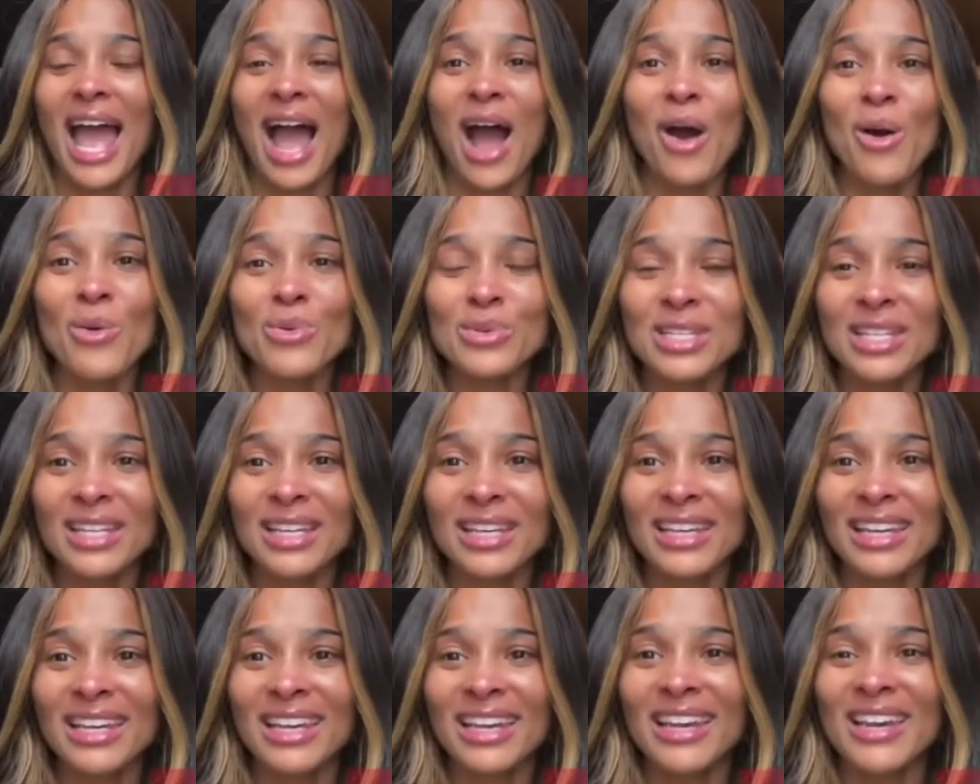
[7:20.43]
in the
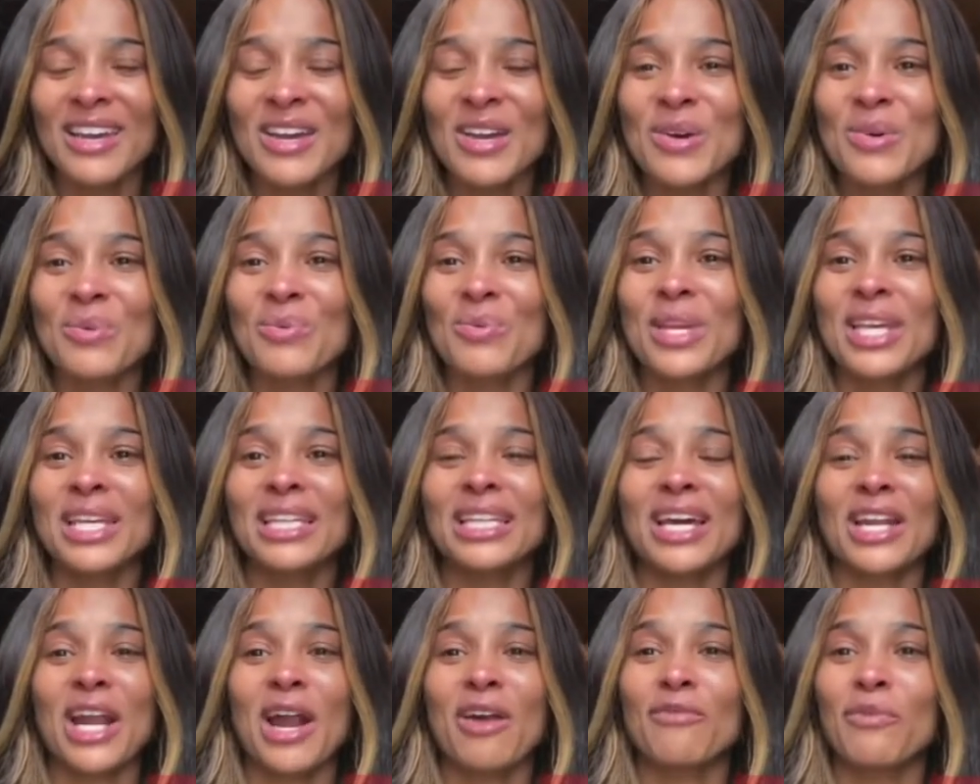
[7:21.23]
beginning.
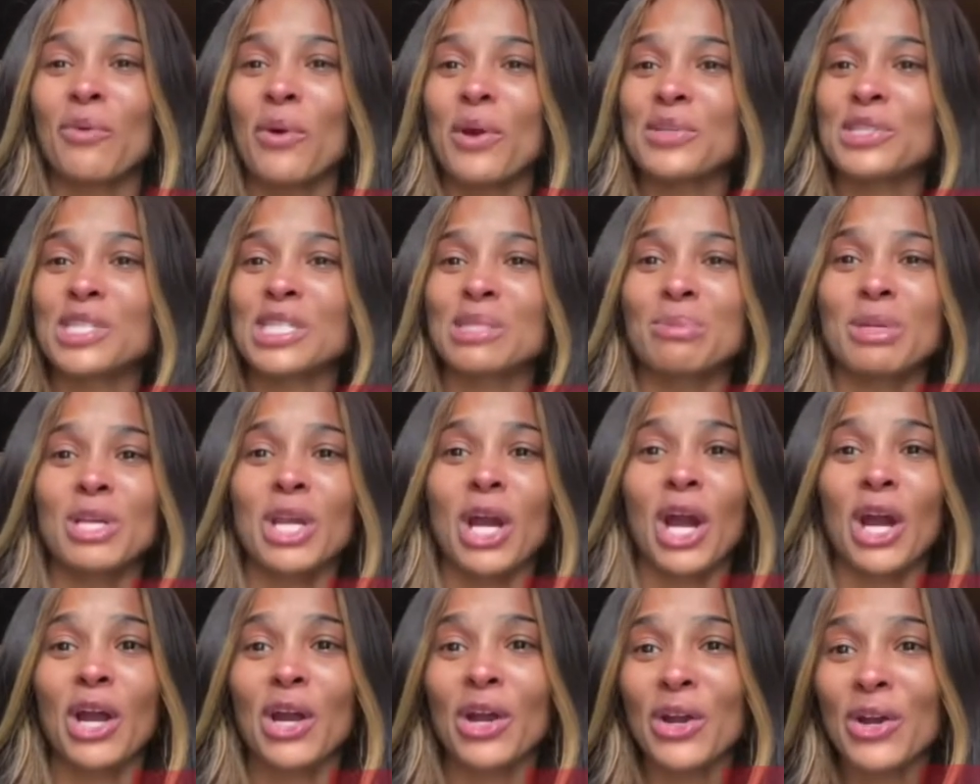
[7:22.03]
What's going to happen
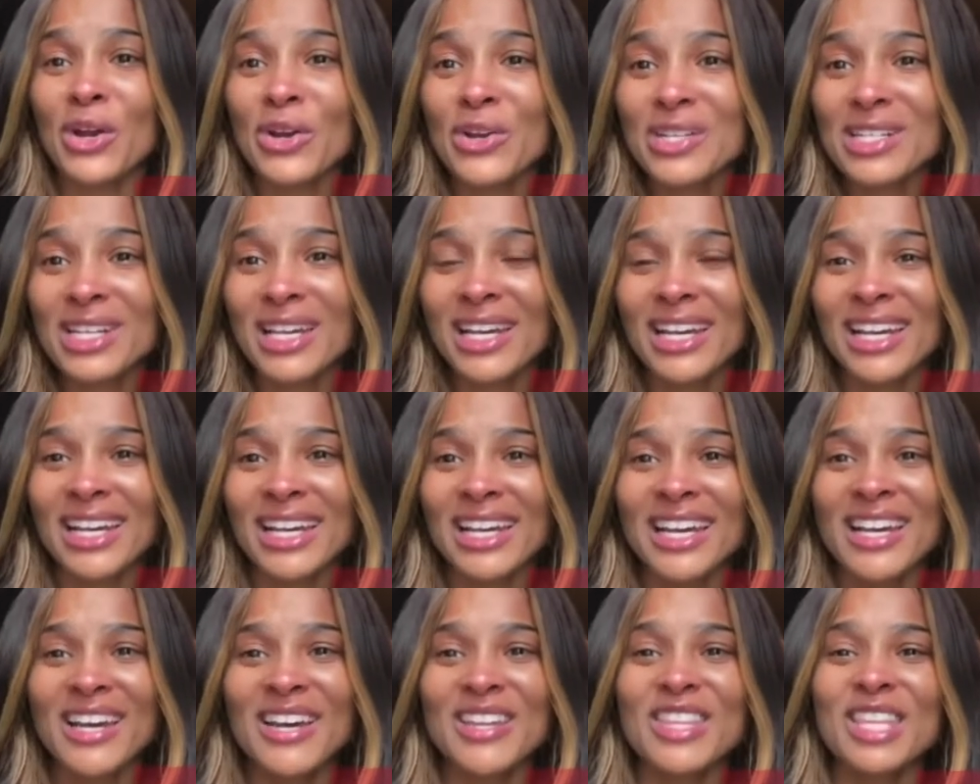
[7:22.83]
in these
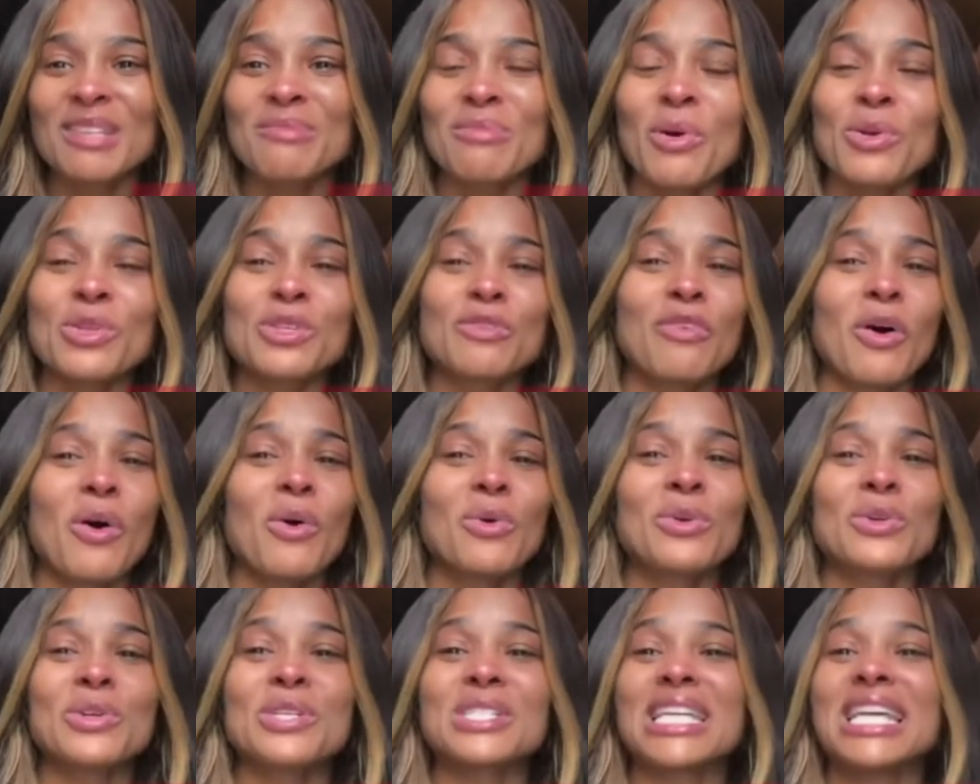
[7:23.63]
last end
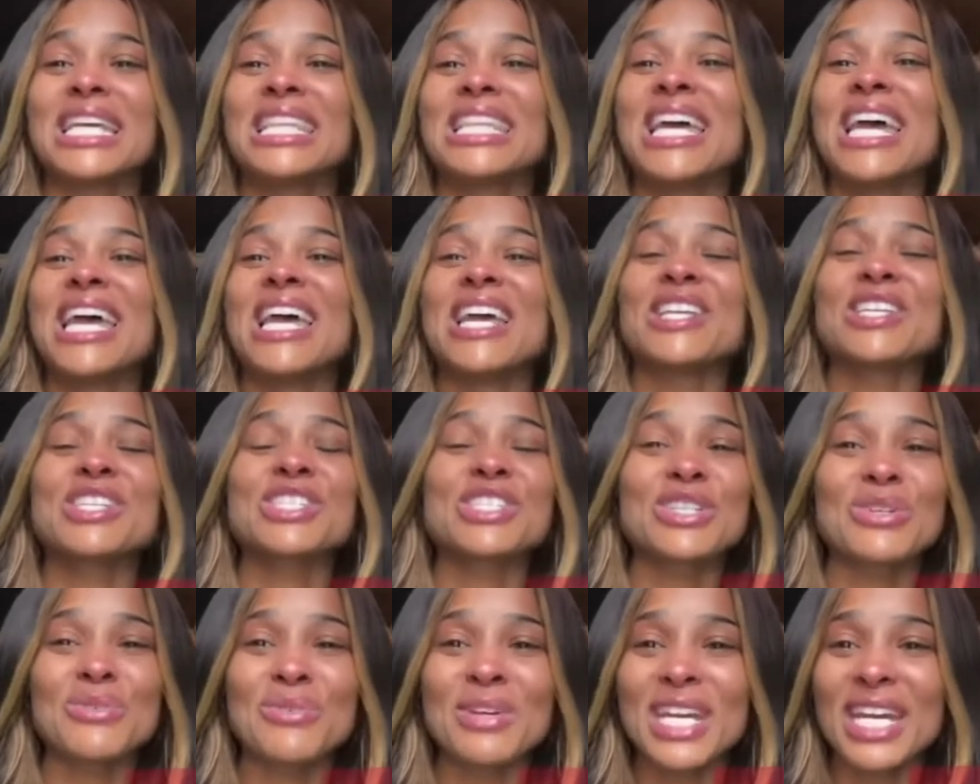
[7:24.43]
days, man?
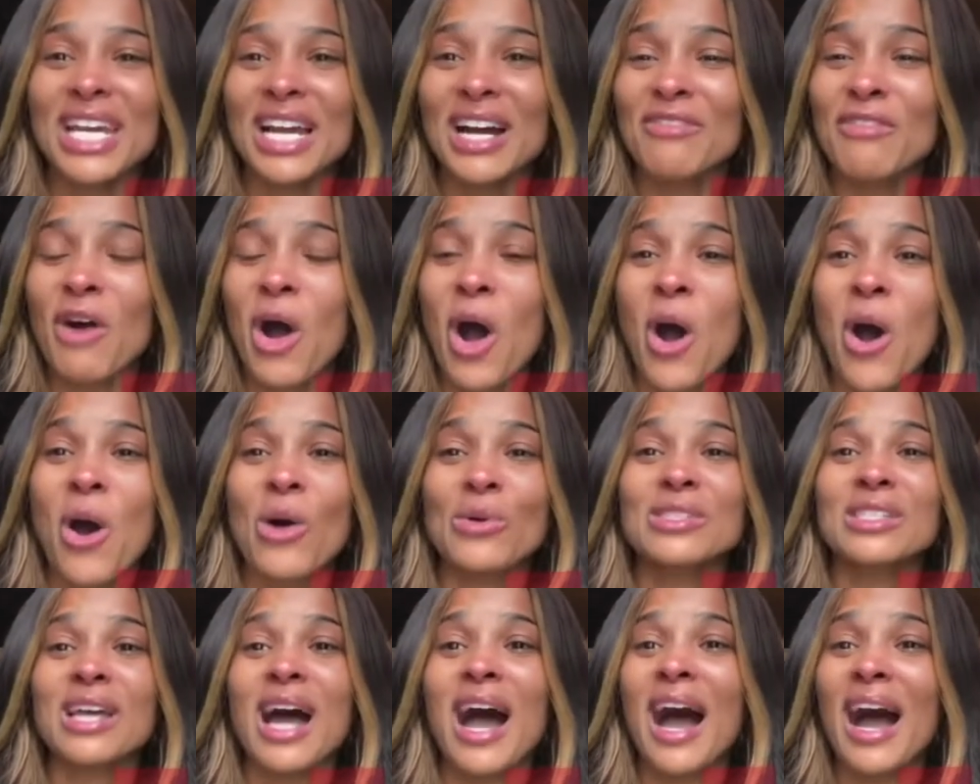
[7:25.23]

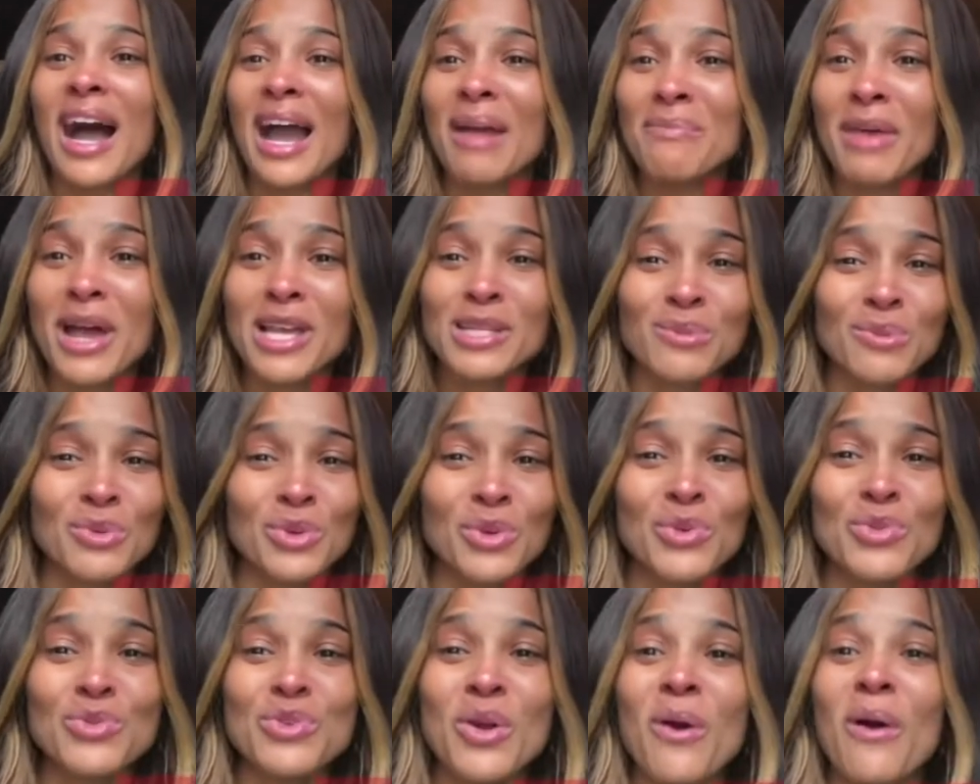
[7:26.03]
And you can't
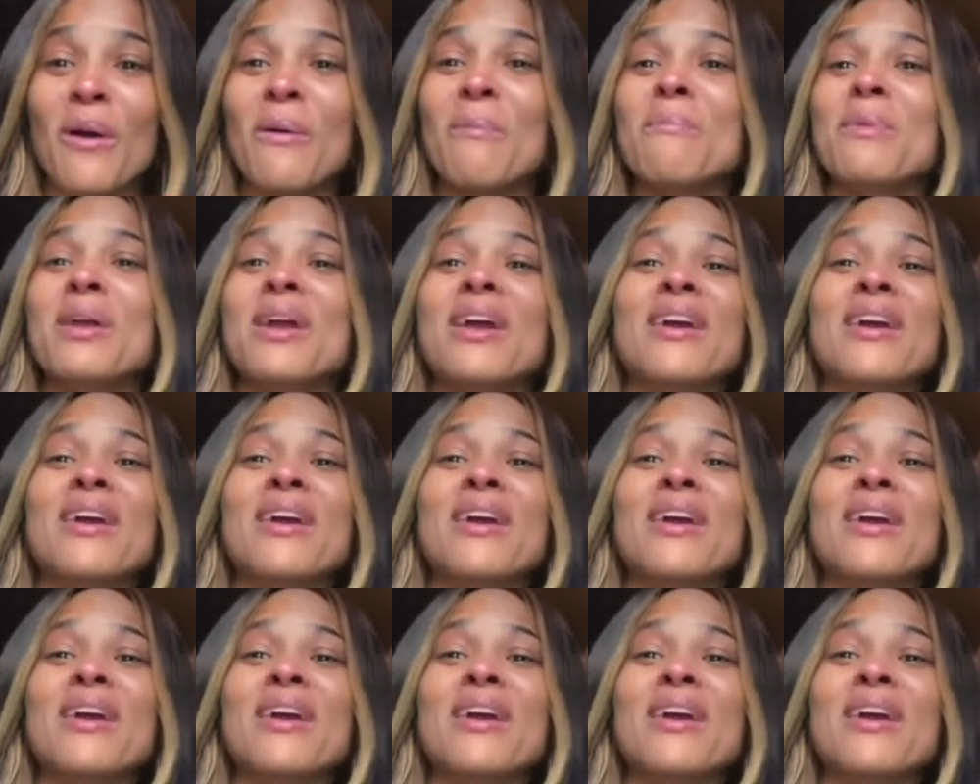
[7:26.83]
change that.